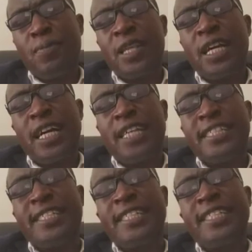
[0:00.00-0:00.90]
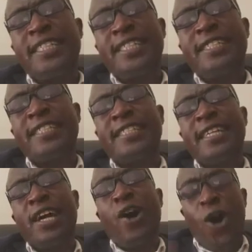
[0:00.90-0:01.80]
it is
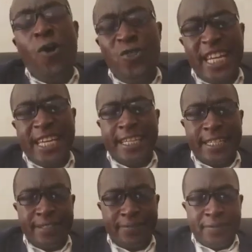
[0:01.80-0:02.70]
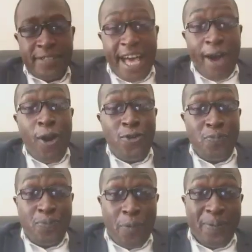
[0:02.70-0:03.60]
owning our own
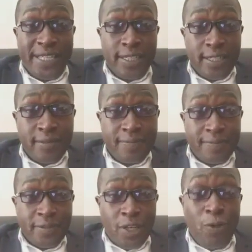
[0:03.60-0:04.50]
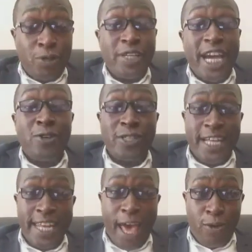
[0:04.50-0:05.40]
property, which we cannot
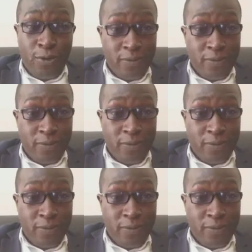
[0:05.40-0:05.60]
allow.